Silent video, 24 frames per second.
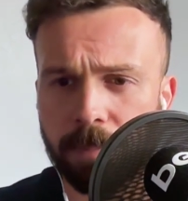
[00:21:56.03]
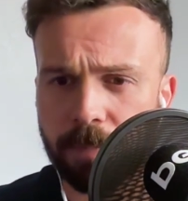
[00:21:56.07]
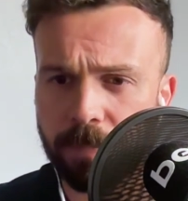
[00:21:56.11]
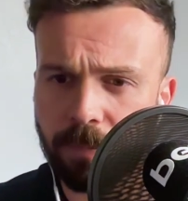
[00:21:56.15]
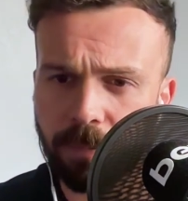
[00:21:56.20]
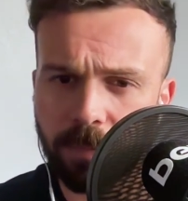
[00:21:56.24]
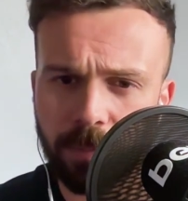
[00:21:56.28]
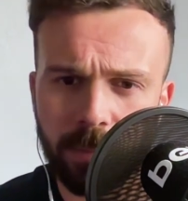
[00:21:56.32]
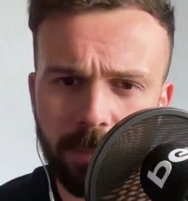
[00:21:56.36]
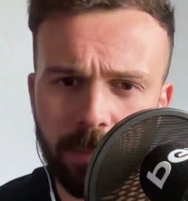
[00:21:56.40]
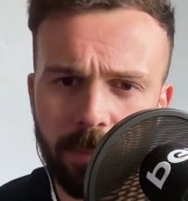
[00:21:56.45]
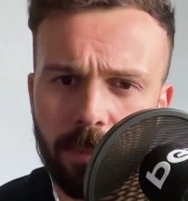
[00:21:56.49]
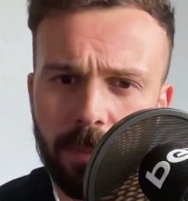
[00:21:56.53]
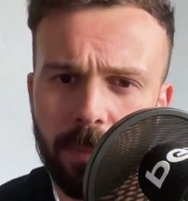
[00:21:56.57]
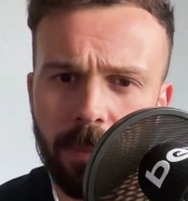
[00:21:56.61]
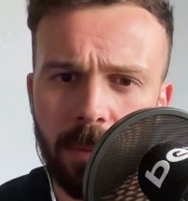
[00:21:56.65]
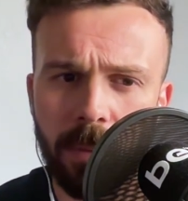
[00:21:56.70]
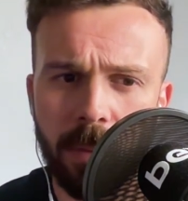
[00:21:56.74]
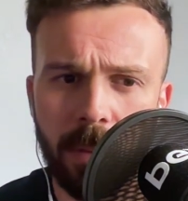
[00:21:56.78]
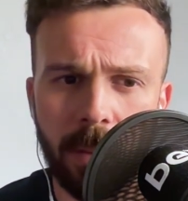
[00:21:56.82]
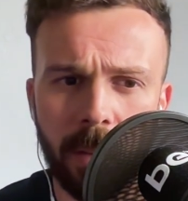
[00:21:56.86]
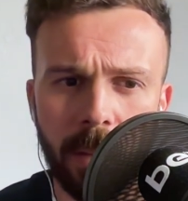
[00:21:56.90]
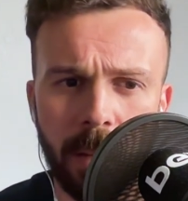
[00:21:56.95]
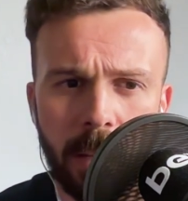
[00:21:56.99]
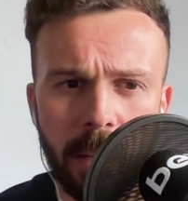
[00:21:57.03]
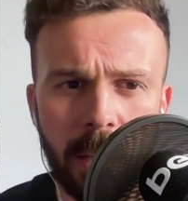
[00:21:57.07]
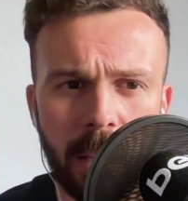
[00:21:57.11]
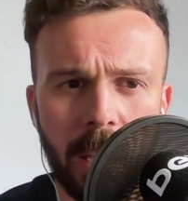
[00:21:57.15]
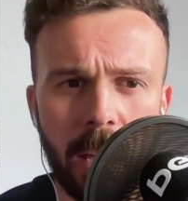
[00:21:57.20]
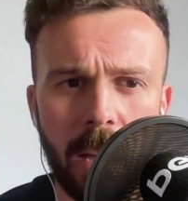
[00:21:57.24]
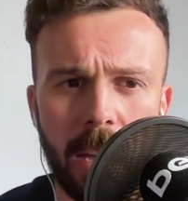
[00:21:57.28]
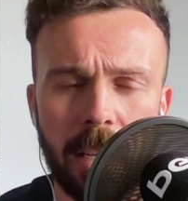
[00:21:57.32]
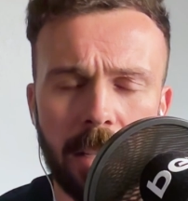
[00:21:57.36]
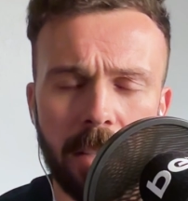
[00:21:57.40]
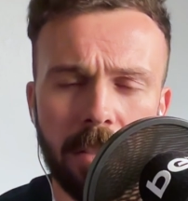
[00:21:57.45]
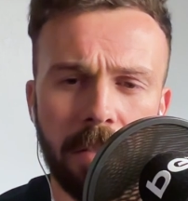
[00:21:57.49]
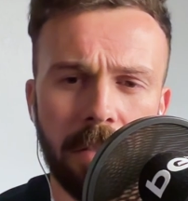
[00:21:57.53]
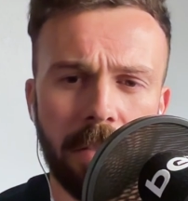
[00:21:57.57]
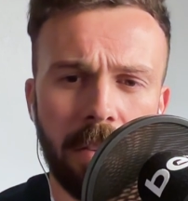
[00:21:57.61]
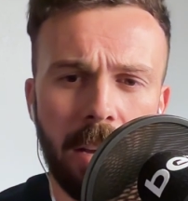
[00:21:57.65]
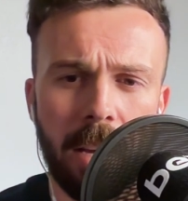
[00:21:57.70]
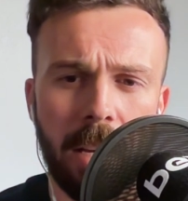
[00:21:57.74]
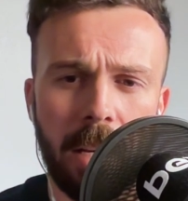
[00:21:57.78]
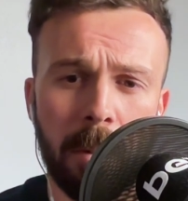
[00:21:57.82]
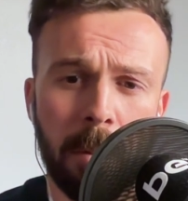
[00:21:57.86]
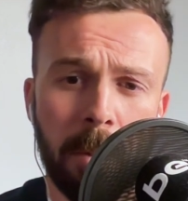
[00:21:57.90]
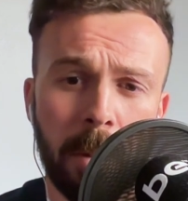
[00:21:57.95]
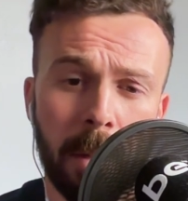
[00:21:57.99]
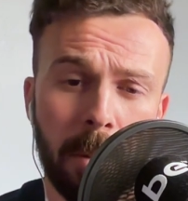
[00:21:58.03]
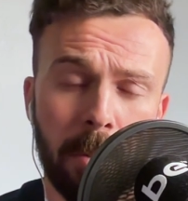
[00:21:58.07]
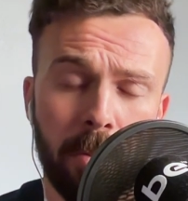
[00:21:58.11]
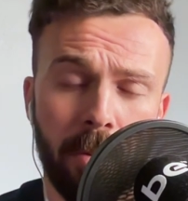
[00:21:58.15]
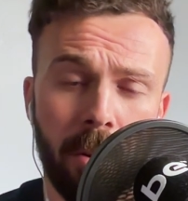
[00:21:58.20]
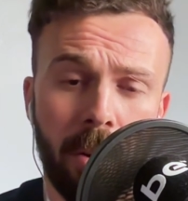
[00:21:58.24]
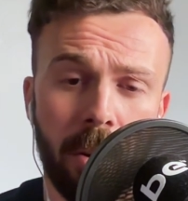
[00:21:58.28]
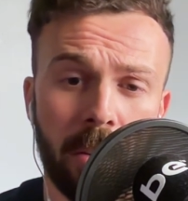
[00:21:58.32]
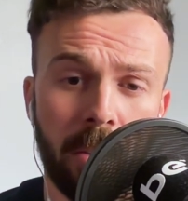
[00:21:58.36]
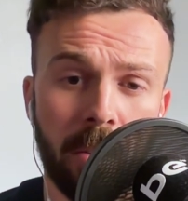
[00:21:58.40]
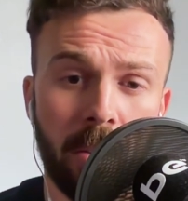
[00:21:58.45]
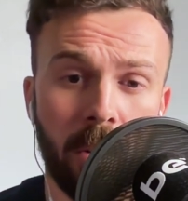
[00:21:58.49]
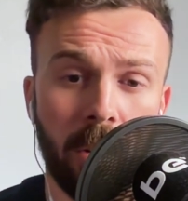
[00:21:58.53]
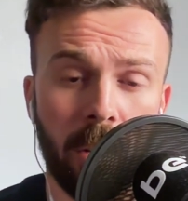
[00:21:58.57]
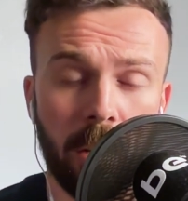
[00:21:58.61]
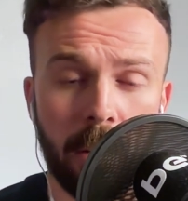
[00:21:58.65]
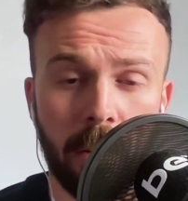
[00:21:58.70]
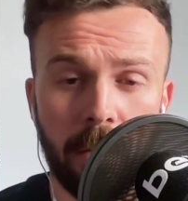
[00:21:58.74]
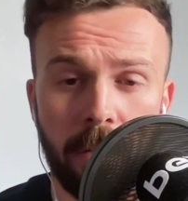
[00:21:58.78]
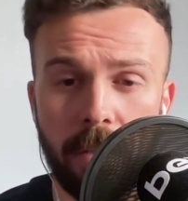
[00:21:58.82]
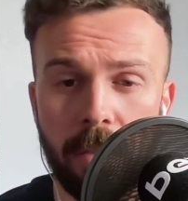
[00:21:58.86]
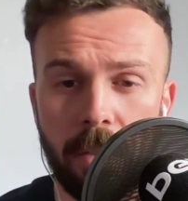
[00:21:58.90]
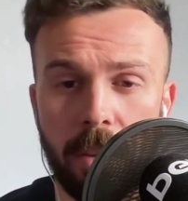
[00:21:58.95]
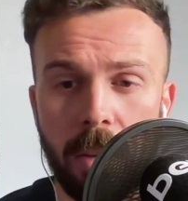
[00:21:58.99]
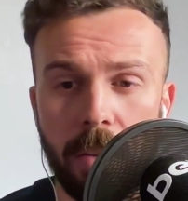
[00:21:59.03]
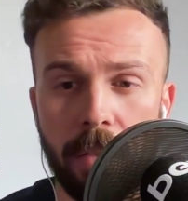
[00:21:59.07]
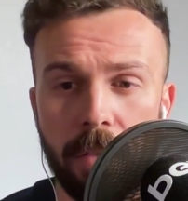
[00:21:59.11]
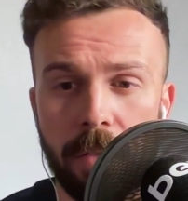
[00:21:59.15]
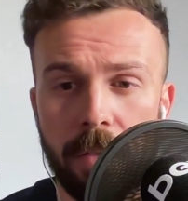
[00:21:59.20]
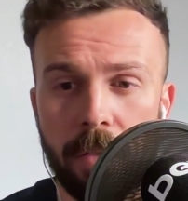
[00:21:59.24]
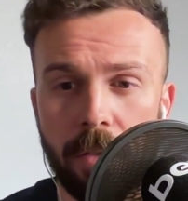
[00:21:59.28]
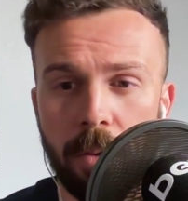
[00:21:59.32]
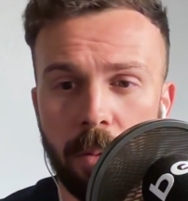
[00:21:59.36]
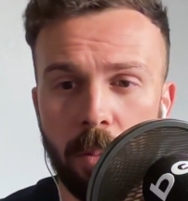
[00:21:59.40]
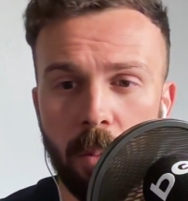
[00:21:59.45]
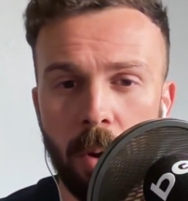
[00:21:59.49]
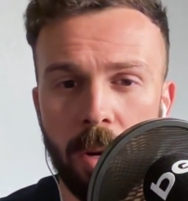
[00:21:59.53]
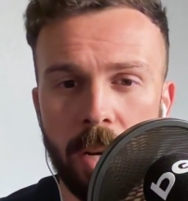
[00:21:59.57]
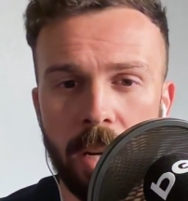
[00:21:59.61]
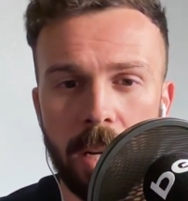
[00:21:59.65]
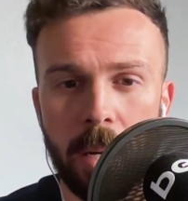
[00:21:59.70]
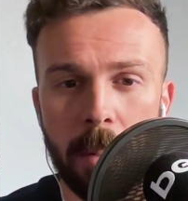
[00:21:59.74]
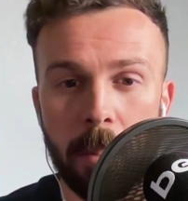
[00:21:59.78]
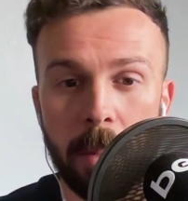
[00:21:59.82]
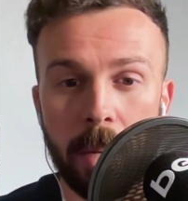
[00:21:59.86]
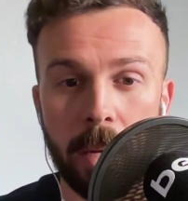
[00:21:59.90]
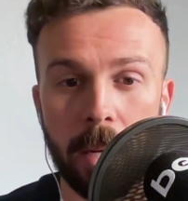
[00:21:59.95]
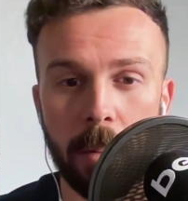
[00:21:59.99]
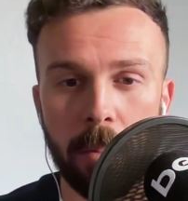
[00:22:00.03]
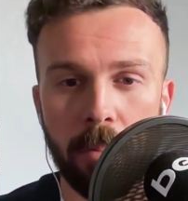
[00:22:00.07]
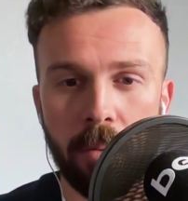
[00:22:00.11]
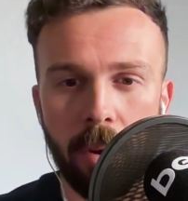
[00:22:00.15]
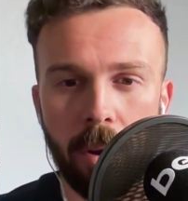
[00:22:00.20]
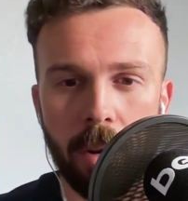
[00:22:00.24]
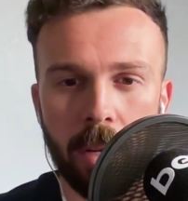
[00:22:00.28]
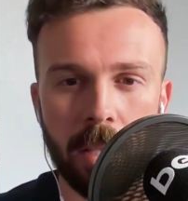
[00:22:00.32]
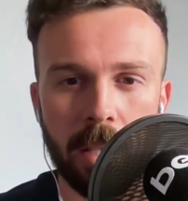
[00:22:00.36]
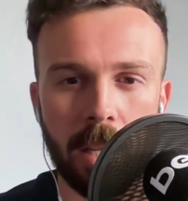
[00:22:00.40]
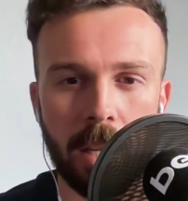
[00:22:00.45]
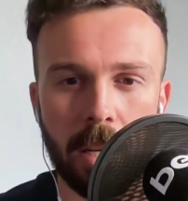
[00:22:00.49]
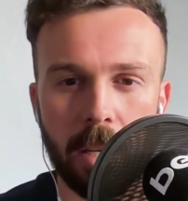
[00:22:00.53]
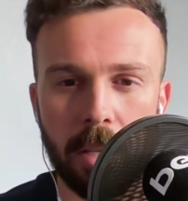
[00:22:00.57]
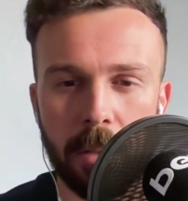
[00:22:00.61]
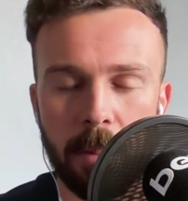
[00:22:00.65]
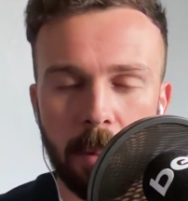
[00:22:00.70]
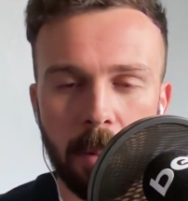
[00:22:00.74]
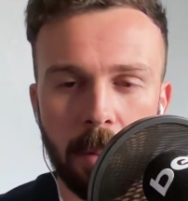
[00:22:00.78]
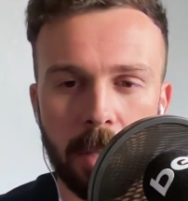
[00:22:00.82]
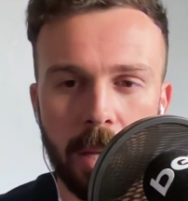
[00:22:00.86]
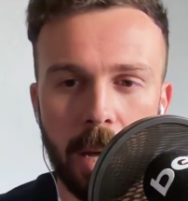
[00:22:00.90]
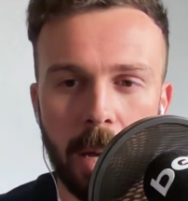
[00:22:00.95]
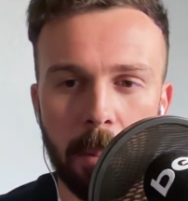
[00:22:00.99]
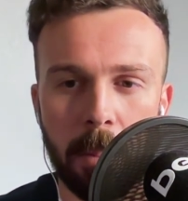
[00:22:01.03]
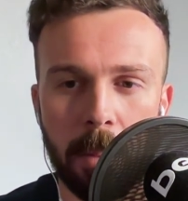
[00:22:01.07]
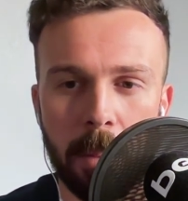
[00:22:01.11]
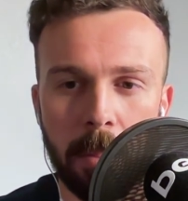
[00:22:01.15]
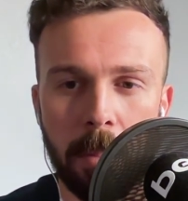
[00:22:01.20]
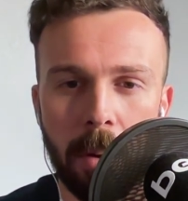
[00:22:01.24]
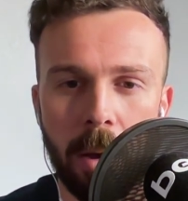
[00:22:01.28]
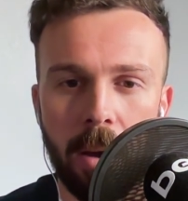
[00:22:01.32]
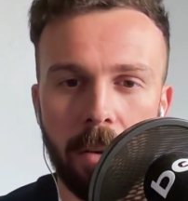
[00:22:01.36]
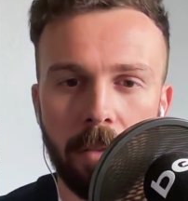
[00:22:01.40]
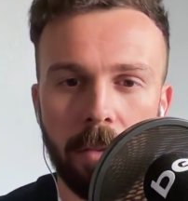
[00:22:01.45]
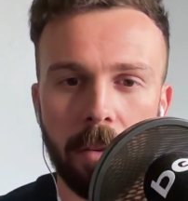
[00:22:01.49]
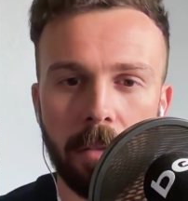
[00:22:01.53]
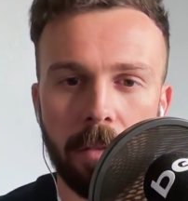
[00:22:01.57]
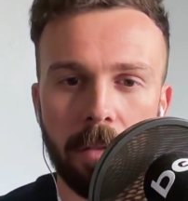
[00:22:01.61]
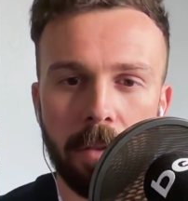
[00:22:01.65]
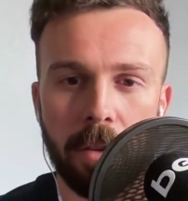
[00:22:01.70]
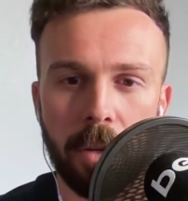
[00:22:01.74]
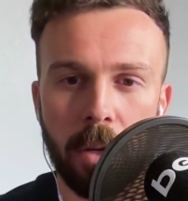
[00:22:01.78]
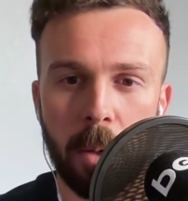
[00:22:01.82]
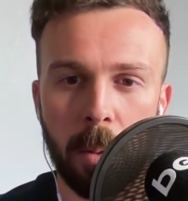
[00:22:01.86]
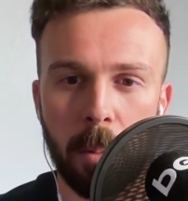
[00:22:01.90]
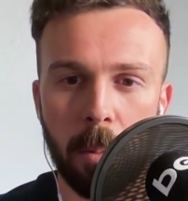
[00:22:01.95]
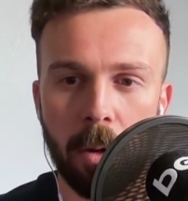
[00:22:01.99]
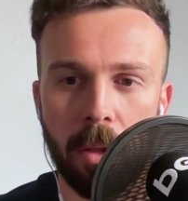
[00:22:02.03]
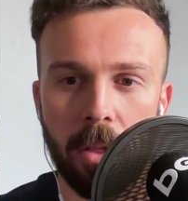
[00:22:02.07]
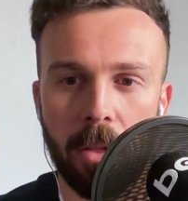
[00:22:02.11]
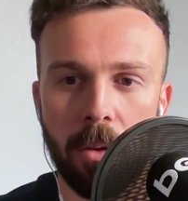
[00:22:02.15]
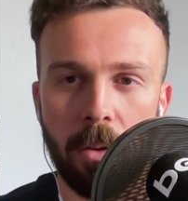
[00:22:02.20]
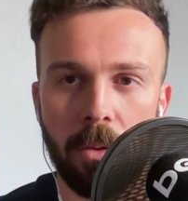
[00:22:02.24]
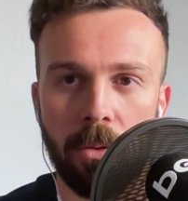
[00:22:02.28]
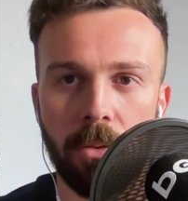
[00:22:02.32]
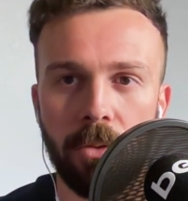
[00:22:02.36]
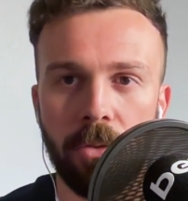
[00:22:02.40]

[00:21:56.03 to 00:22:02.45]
9.0. Yeah, it's a fairly big price. So look, if you wanted a bigger price, then I suppose that'd be perfect for you. But the